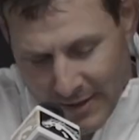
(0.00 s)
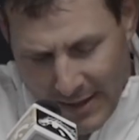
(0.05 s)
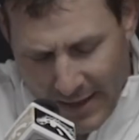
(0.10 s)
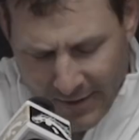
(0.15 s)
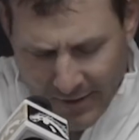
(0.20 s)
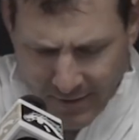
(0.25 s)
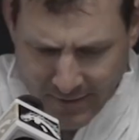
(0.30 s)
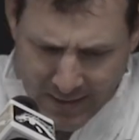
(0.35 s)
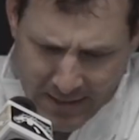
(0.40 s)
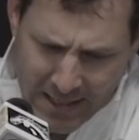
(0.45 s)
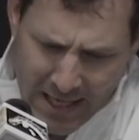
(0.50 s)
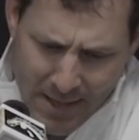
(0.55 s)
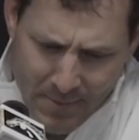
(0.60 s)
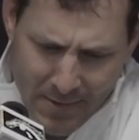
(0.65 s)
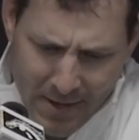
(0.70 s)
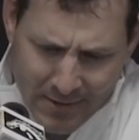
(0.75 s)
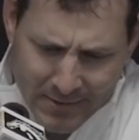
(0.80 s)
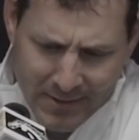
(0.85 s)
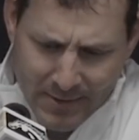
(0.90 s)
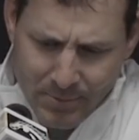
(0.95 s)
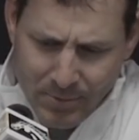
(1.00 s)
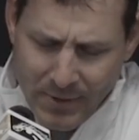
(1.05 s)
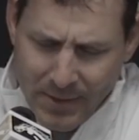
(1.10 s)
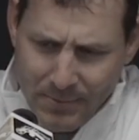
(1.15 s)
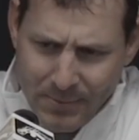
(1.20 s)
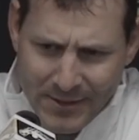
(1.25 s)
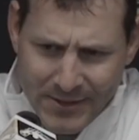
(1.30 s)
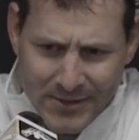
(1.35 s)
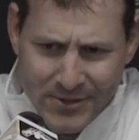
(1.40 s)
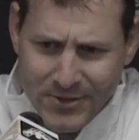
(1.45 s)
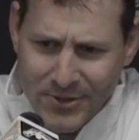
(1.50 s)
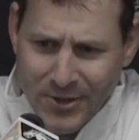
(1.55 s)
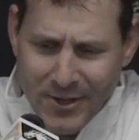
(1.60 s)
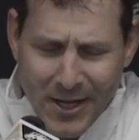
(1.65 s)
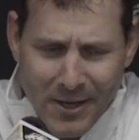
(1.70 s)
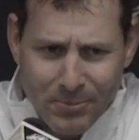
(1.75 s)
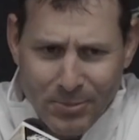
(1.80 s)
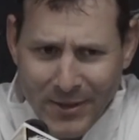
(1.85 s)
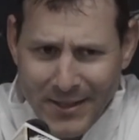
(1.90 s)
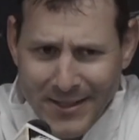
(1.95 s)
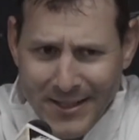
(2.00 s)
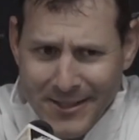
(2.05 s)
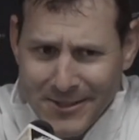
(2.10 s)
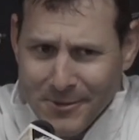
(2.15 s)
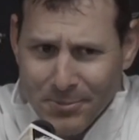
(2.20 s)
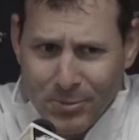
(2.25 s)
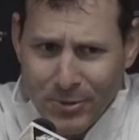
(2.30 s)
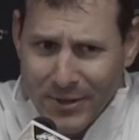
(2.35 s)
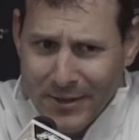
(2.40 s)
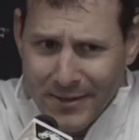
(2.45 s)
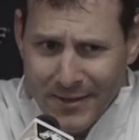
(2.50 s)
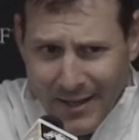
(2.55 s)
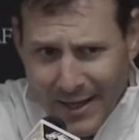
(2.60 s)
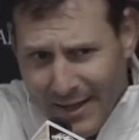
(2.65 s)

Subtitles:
And I thought they came out, they played, but you still got to play discipline.